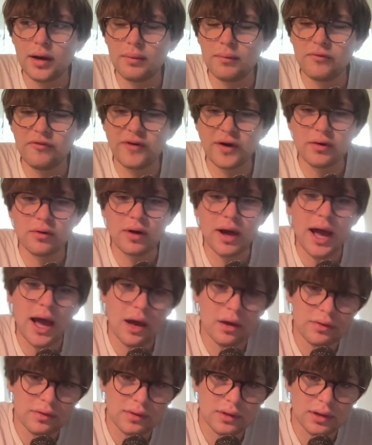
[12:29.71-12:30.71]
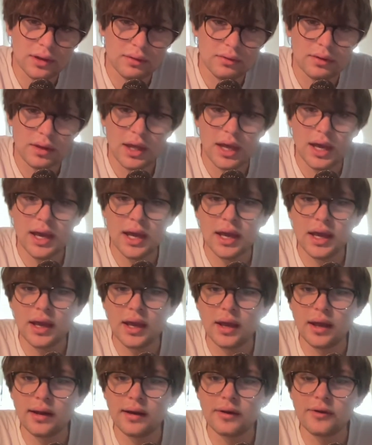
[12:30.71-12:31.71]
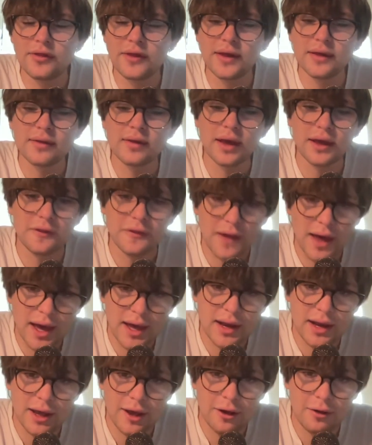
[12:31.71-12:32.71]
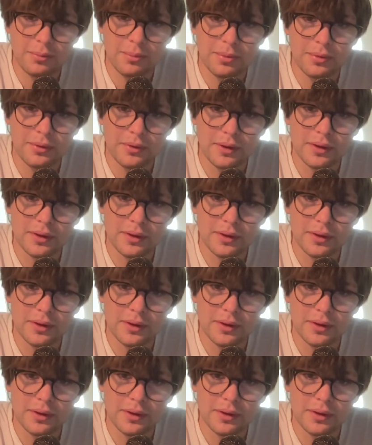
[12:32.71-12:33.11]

federal housing and things like that help?